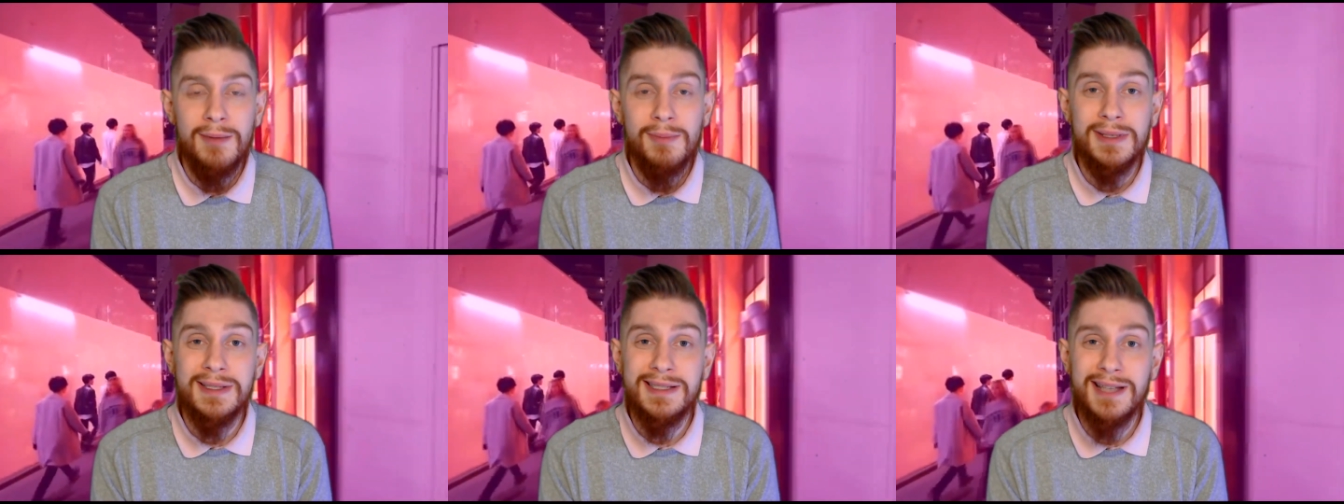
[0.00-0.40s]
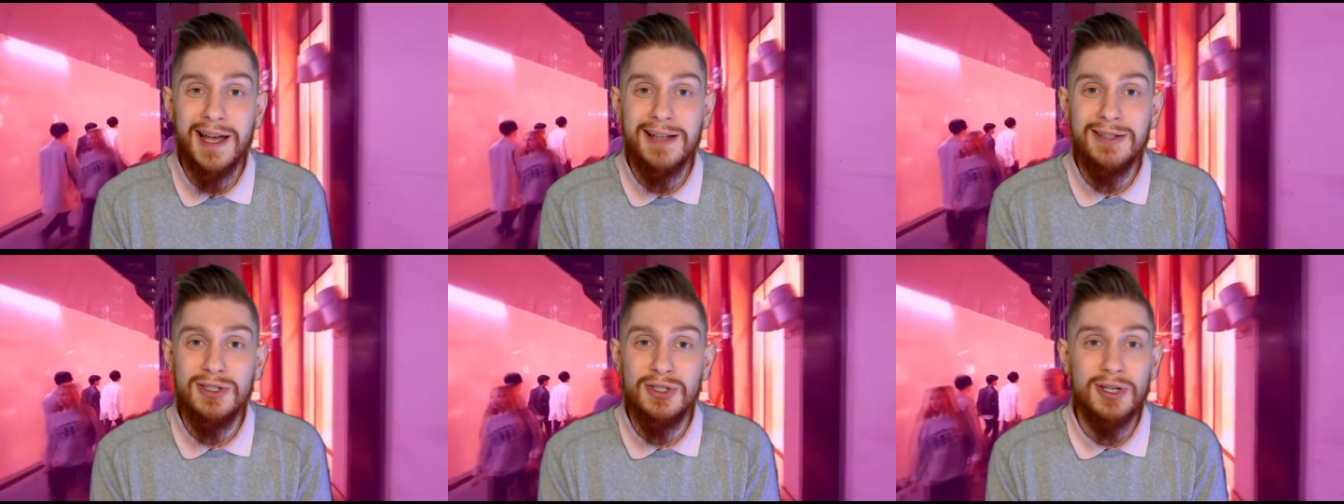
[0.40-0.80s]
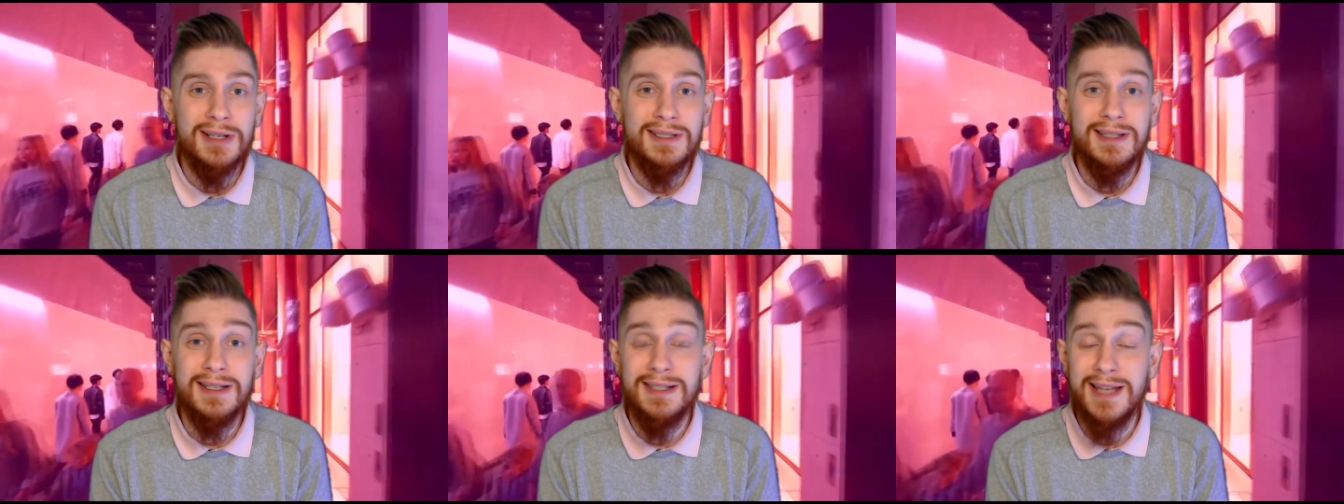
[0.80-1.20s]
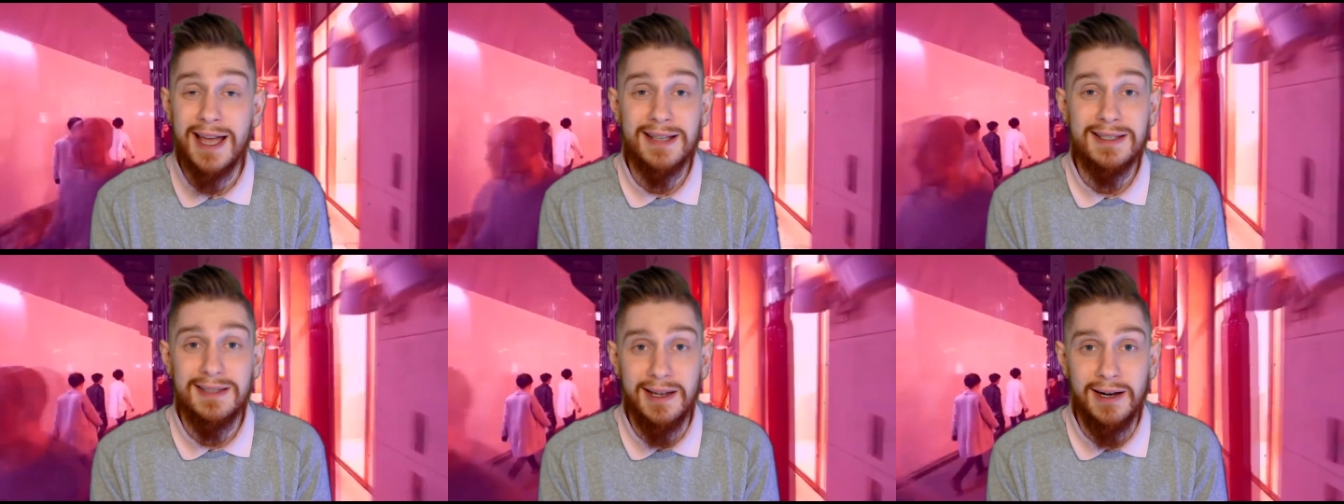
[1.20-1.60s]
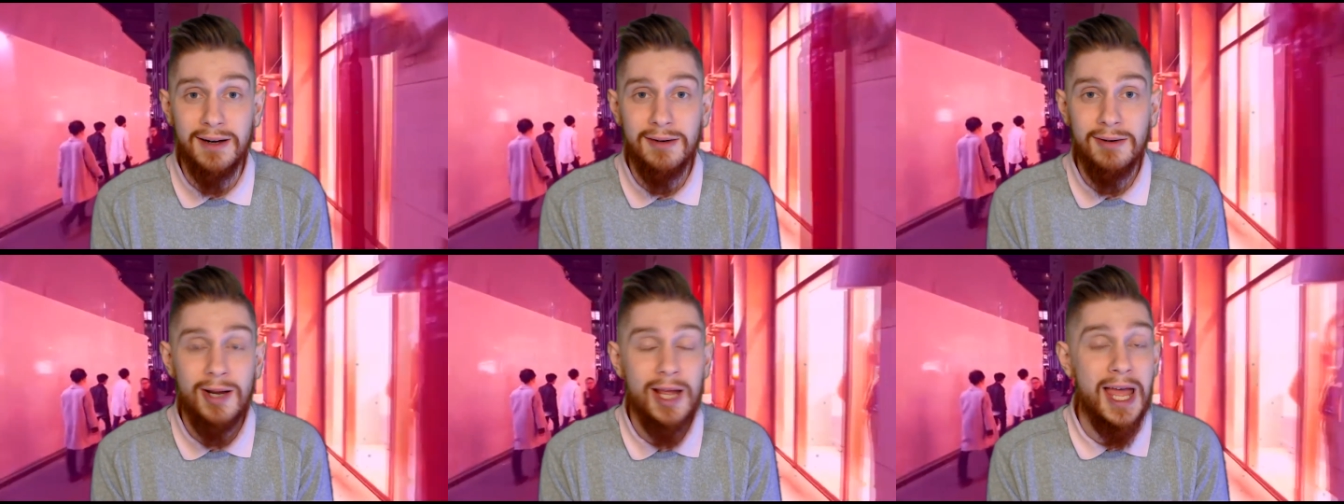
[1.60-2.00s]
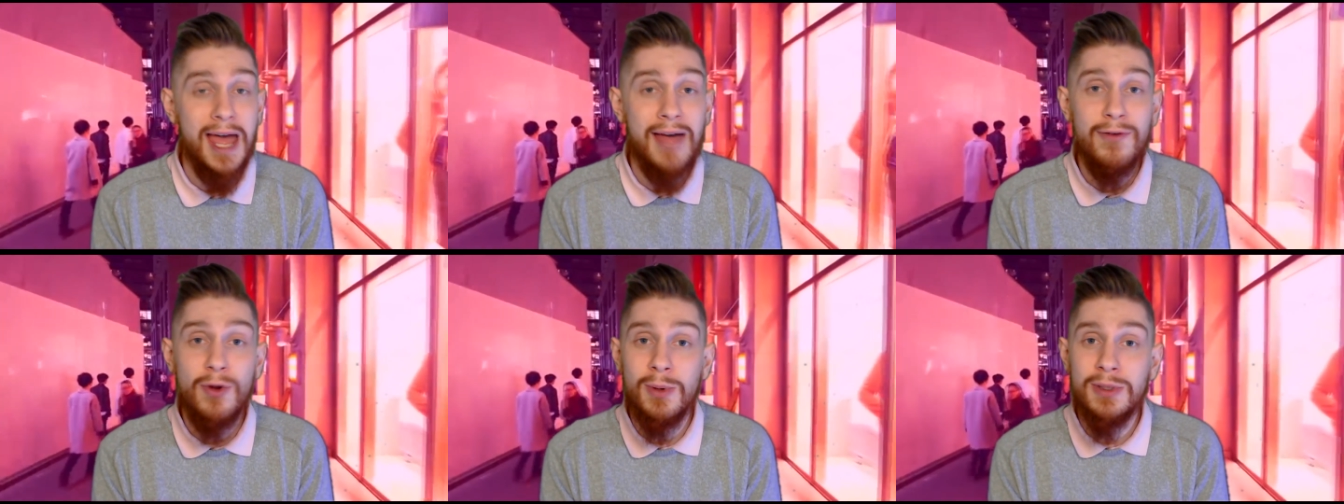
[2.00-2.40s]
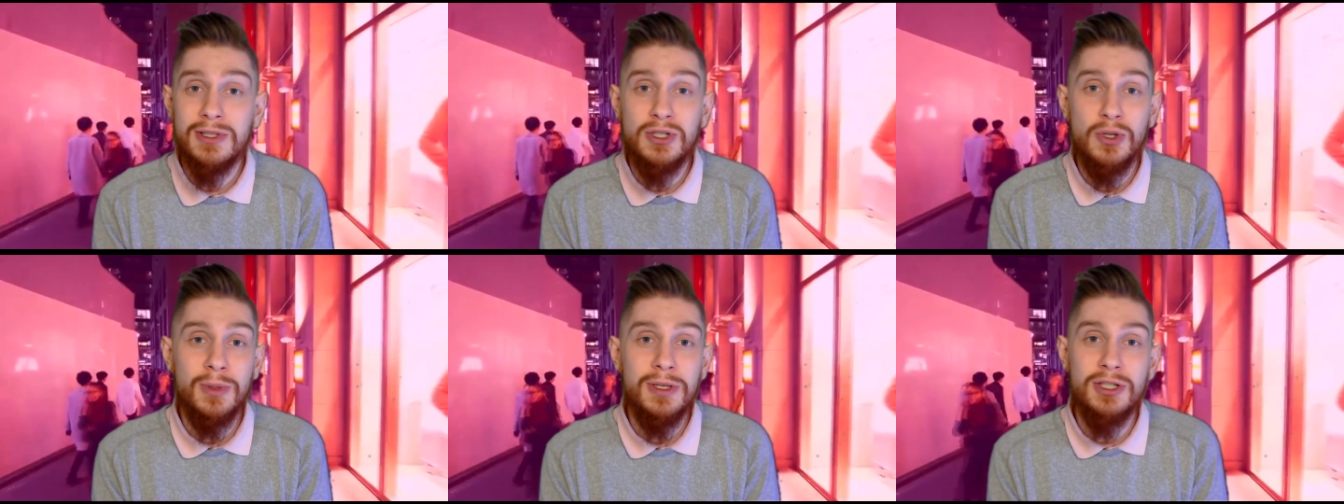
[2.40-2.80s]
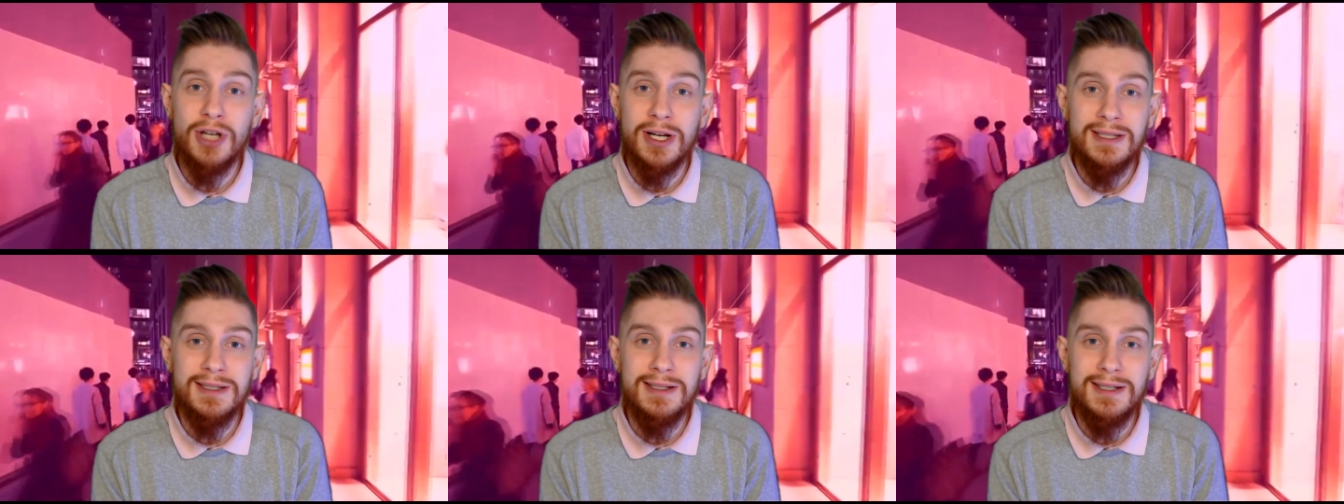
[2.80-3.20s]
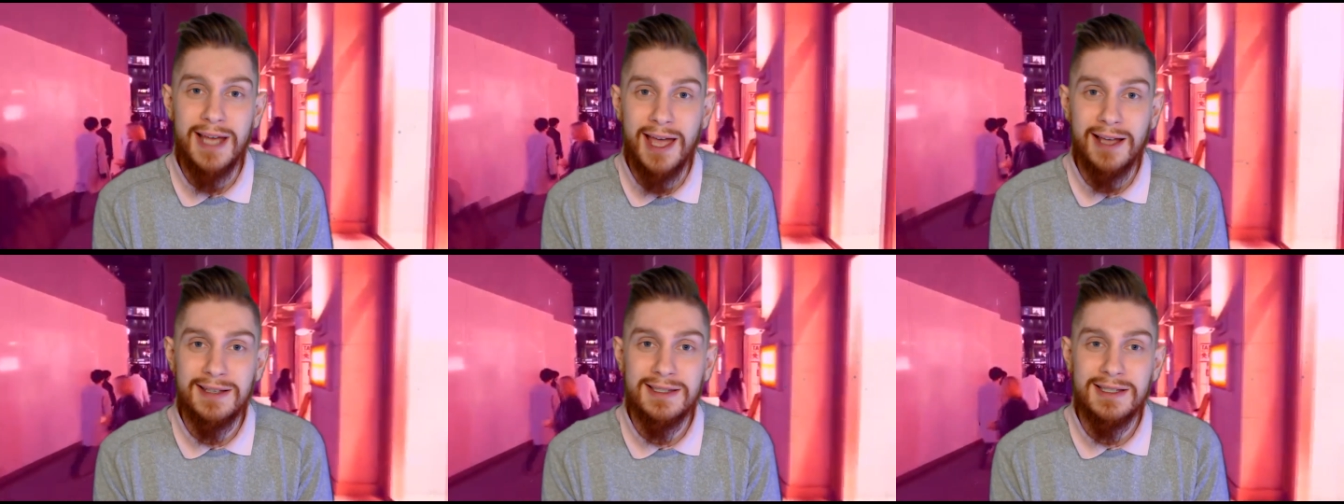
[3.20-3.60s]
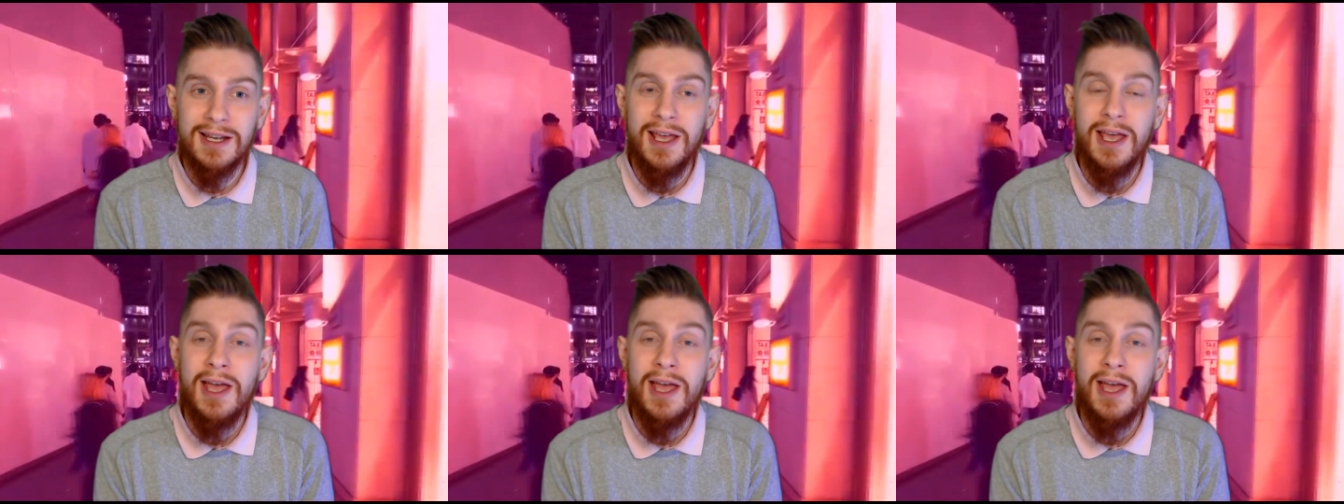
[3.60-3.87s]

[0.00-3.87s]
besides just the text there. Everyone's doing just the text.